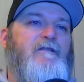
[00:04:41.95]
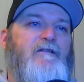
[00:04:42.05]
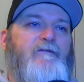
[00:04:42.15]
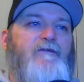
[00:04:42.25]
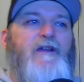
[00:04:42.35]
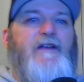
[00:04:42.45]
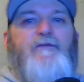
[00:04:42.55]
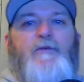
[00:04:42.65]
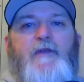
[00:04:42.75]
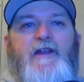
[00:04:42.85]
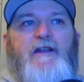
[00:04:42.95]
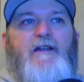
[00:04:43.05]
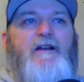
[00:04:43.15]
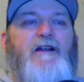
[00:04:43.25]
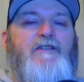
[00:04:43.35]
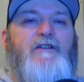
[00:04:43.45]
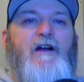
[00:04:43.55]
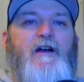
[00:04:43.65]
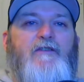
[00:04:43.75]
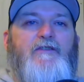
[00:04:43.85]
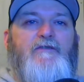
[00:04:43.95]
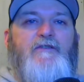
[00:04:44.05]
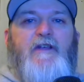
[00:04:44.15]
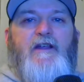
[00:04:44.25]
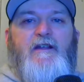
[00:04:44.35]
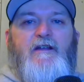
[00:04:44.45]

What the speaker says: like for me, I also take